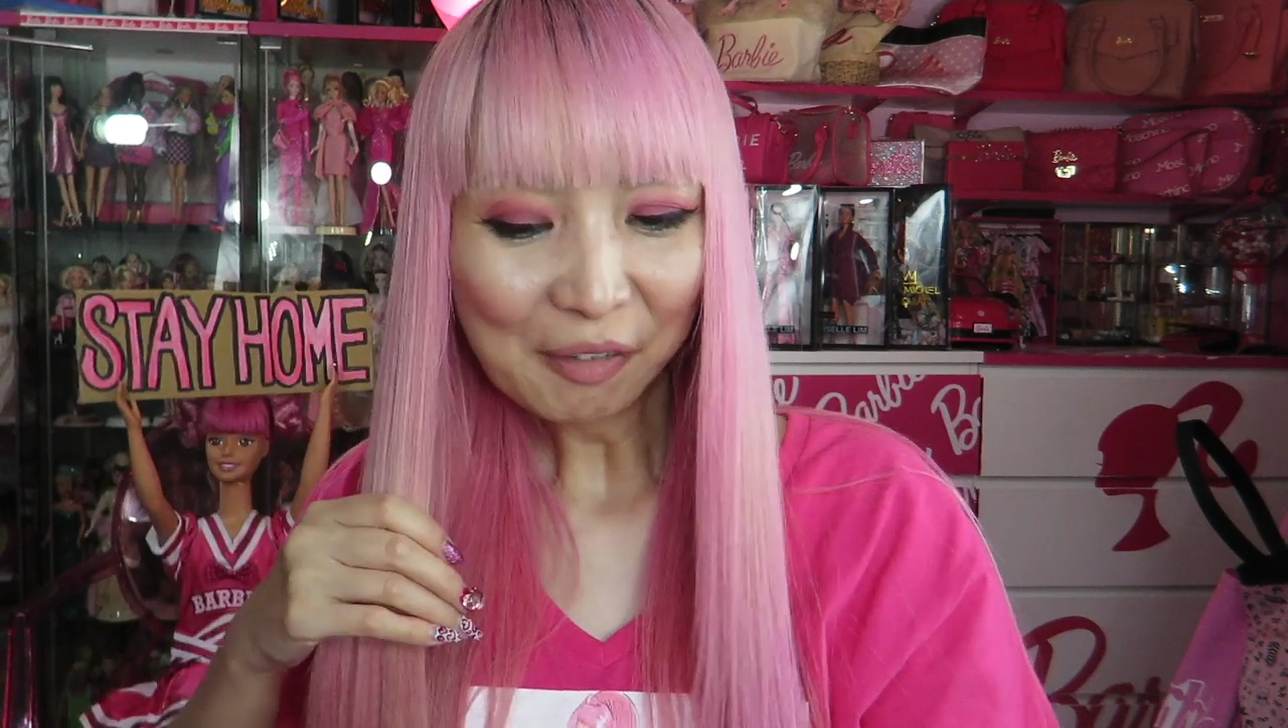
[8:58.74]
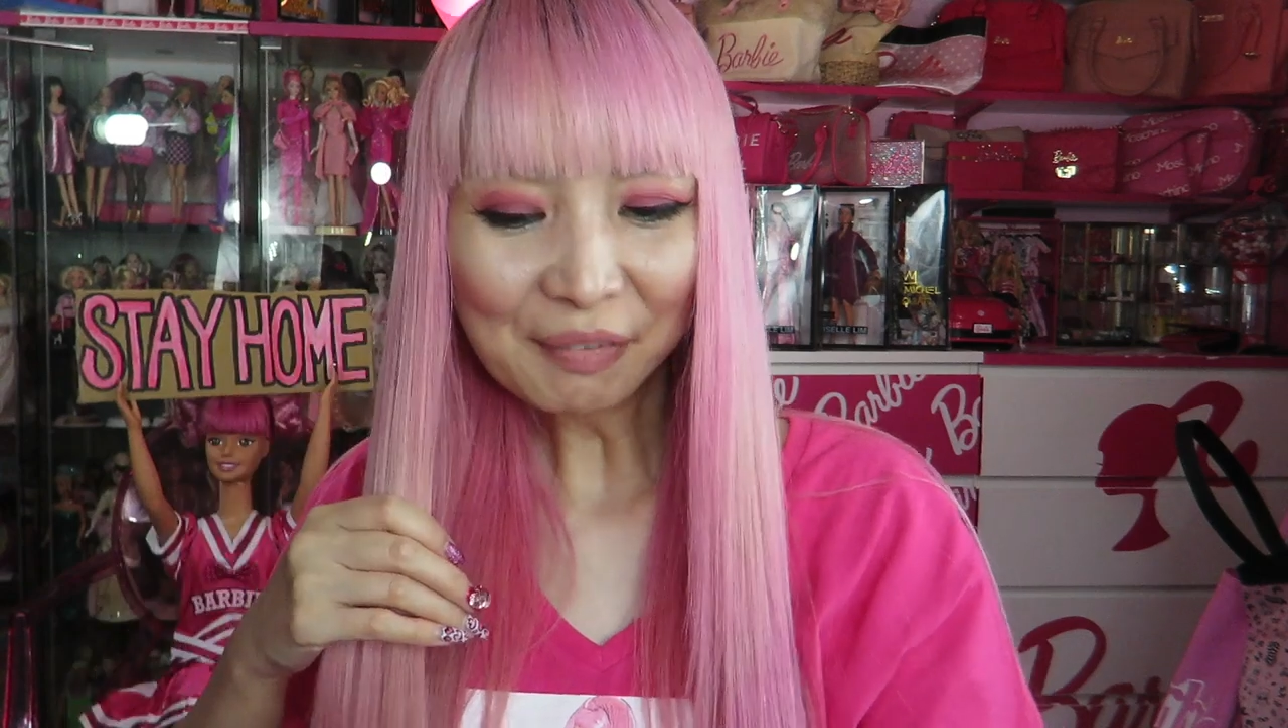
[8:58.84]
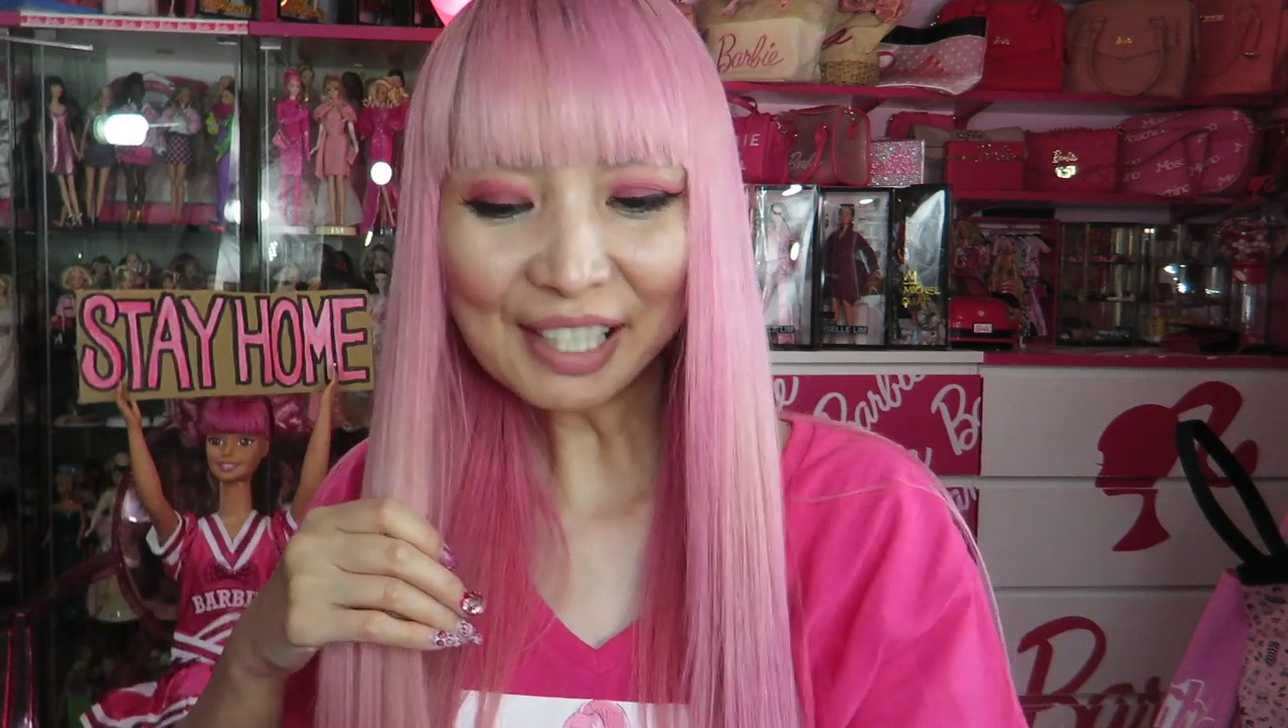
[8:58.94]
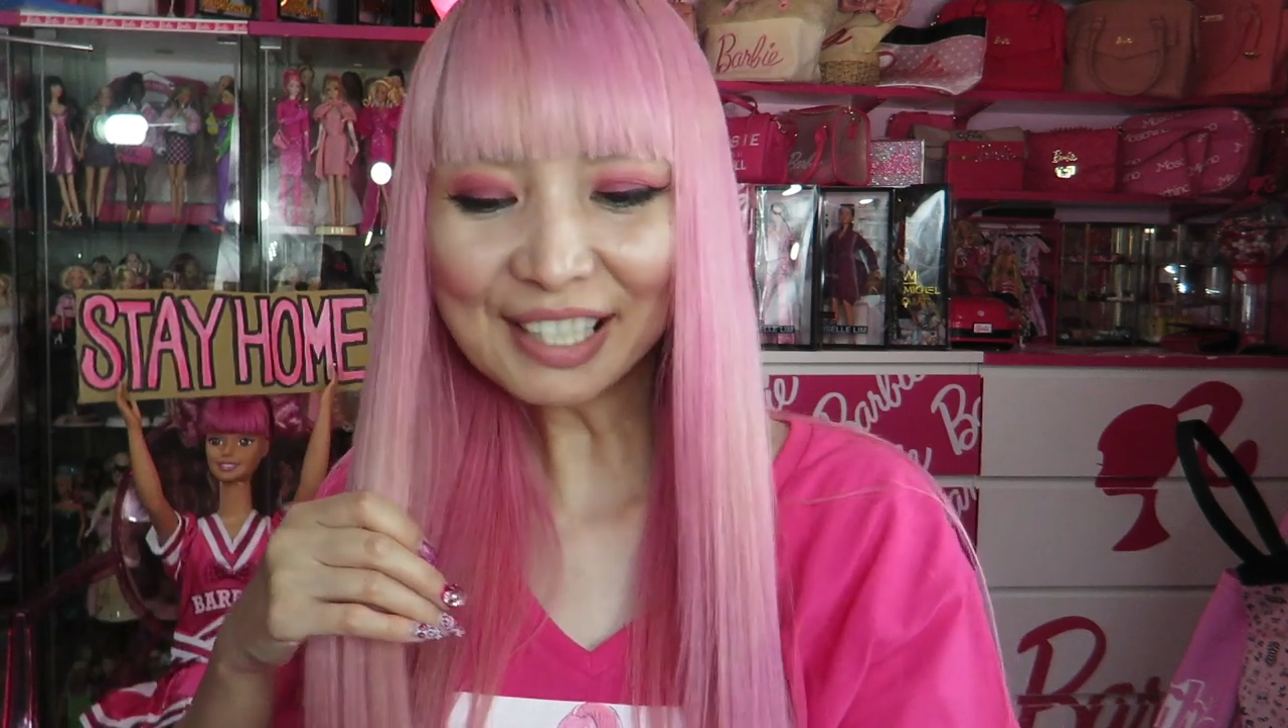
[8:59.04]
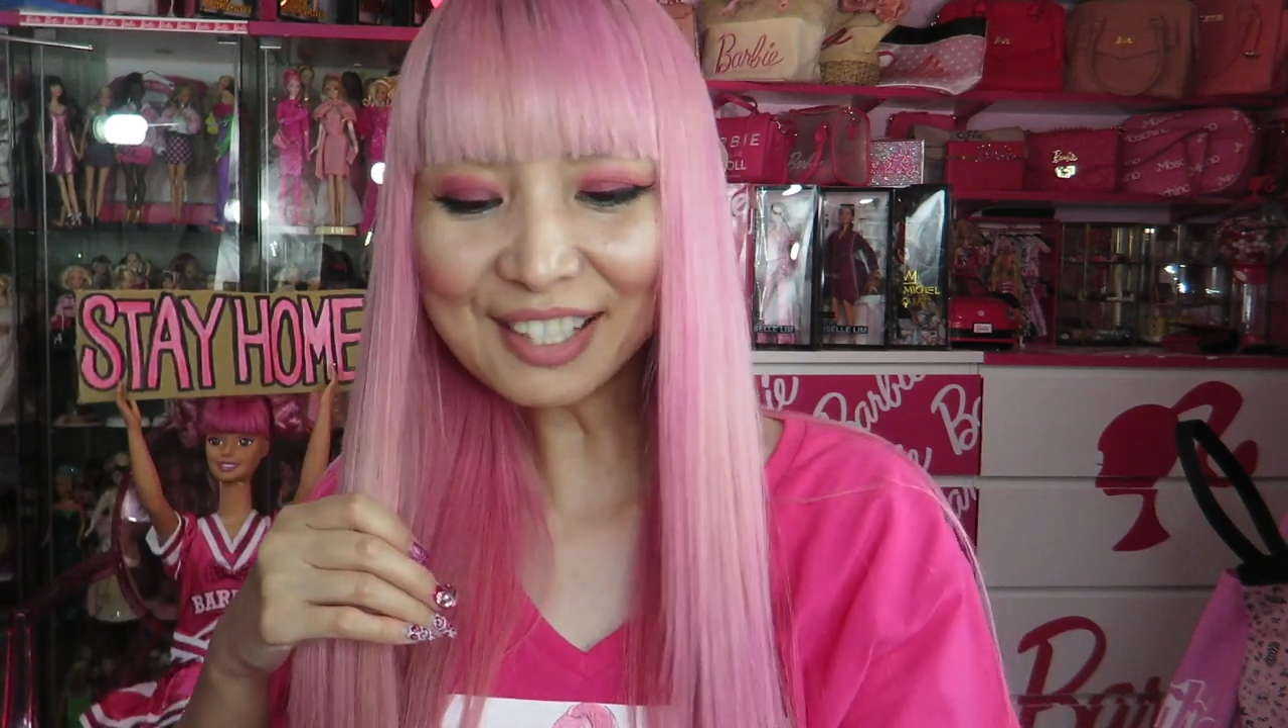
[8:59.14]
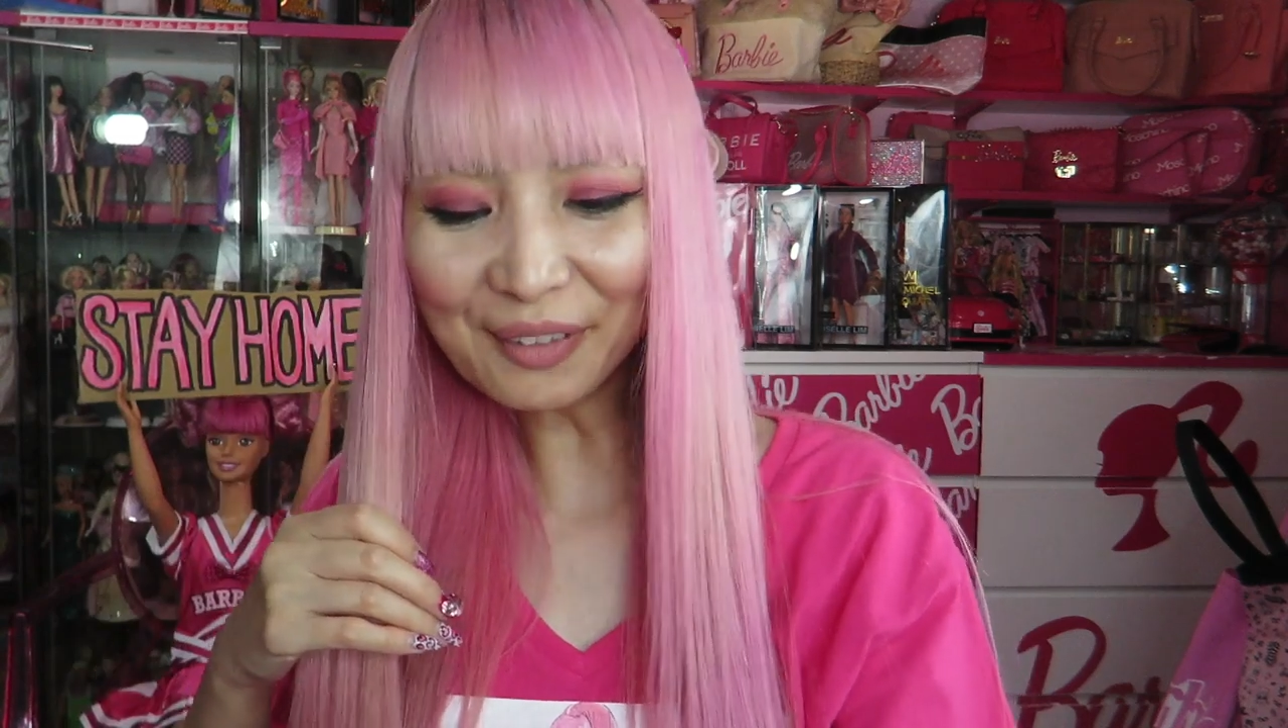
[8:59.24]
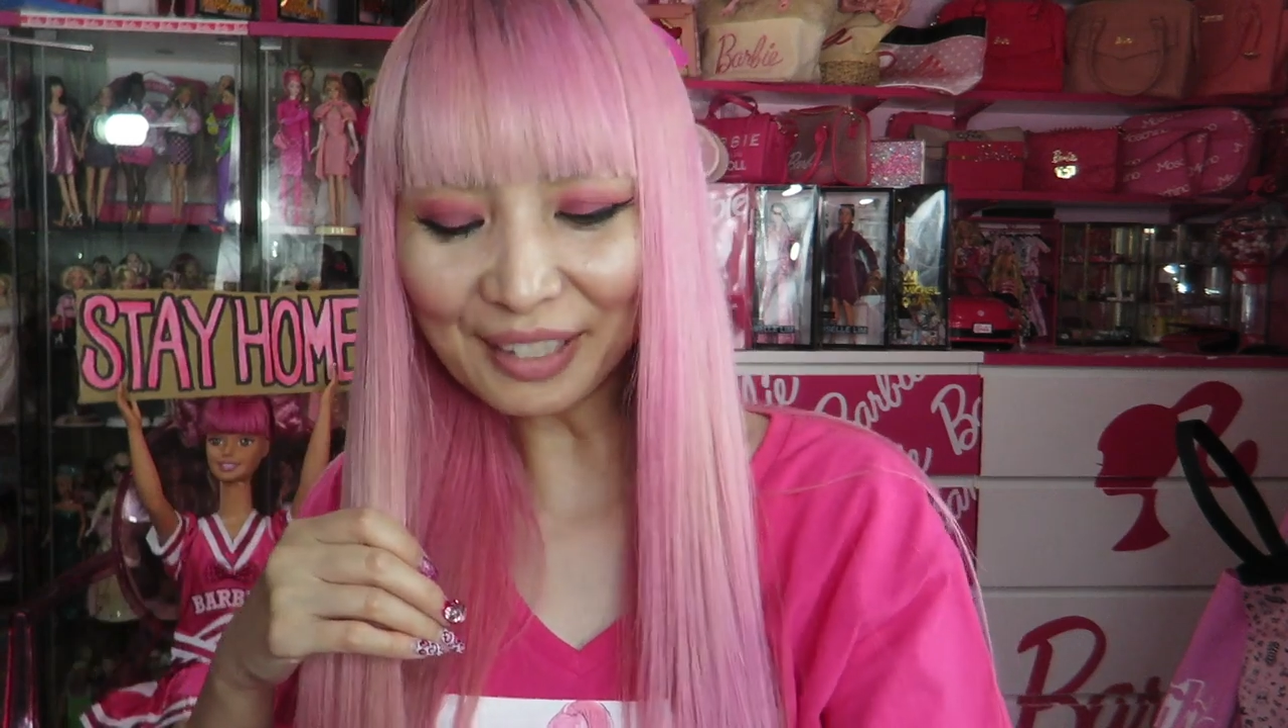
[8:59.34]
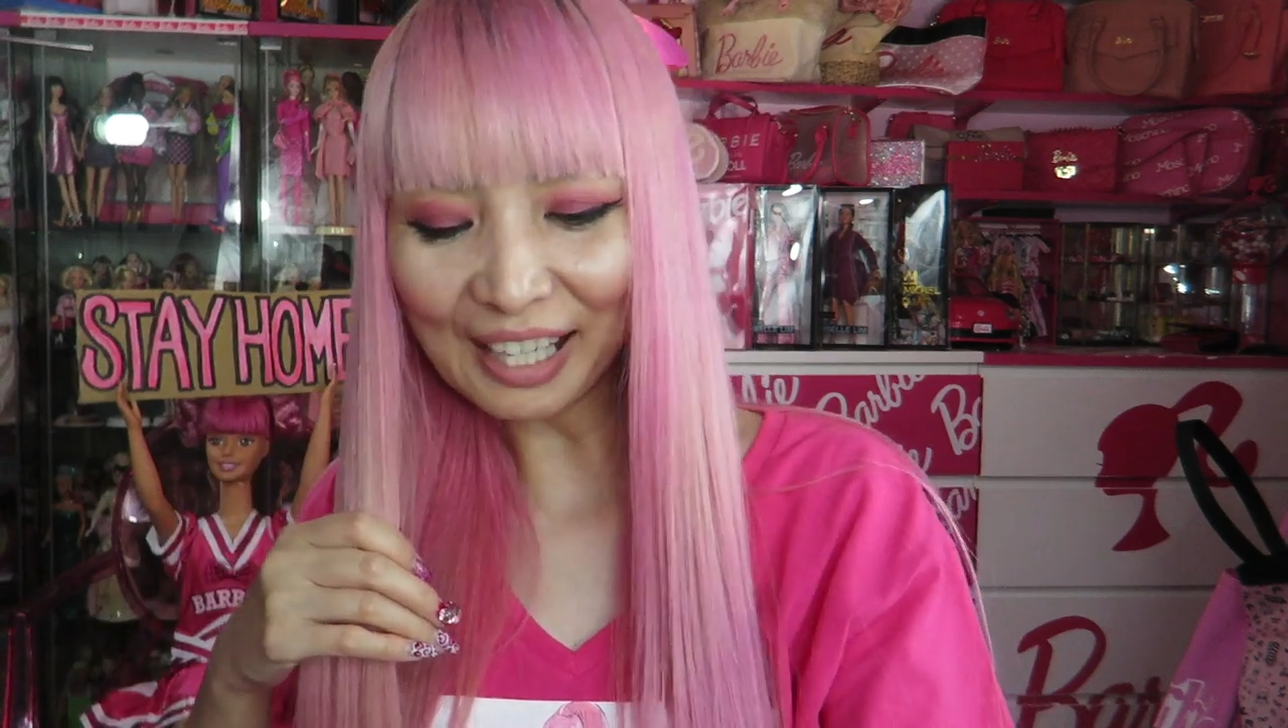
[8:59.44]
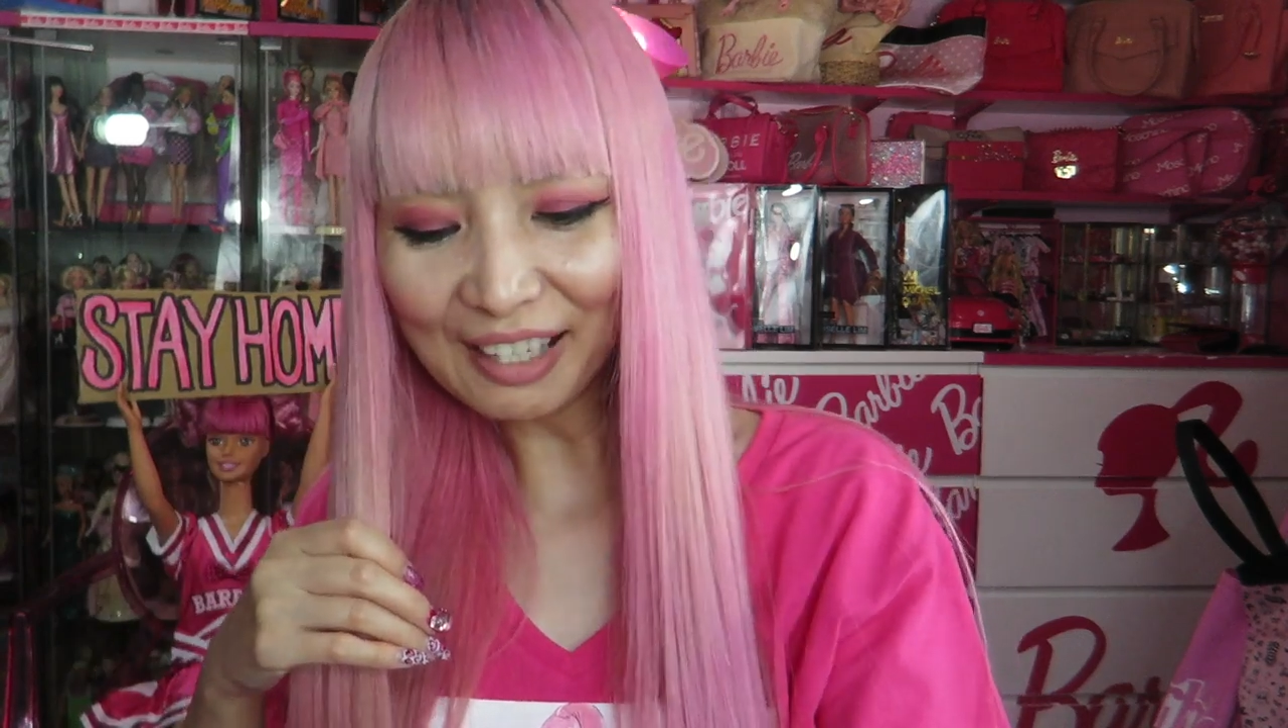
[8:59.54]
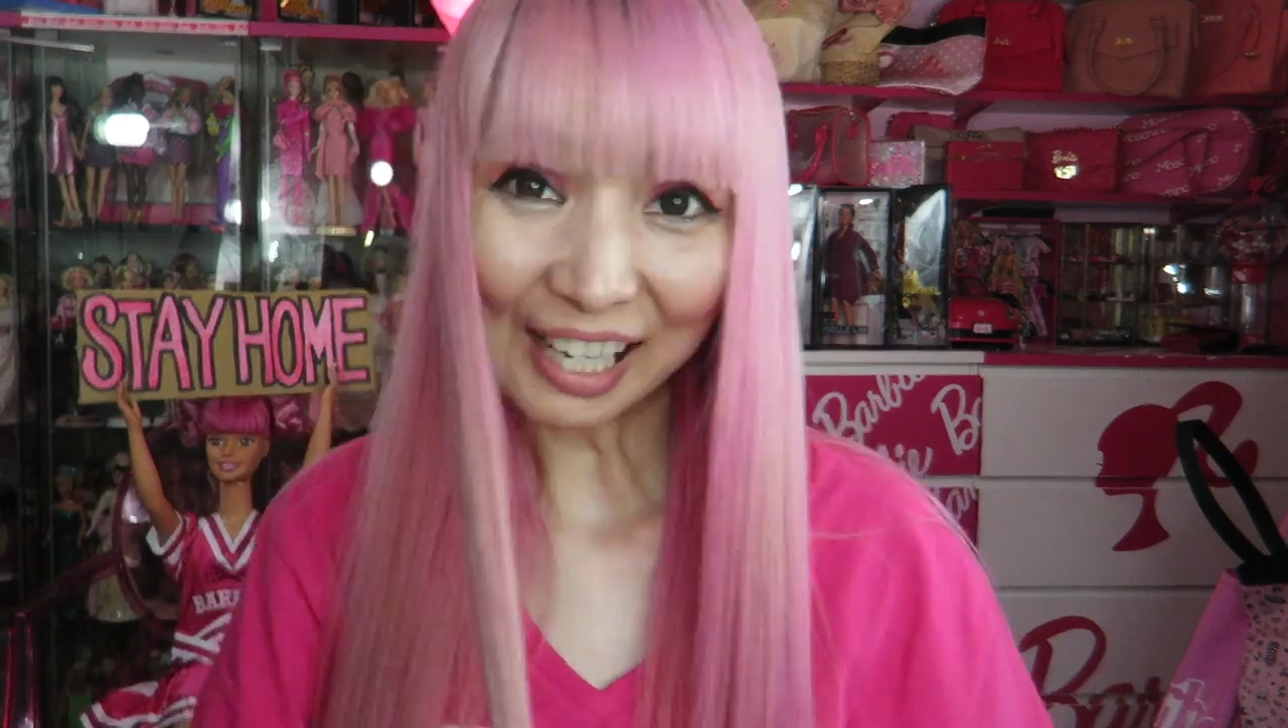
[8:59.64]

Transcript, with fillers: But it's okay.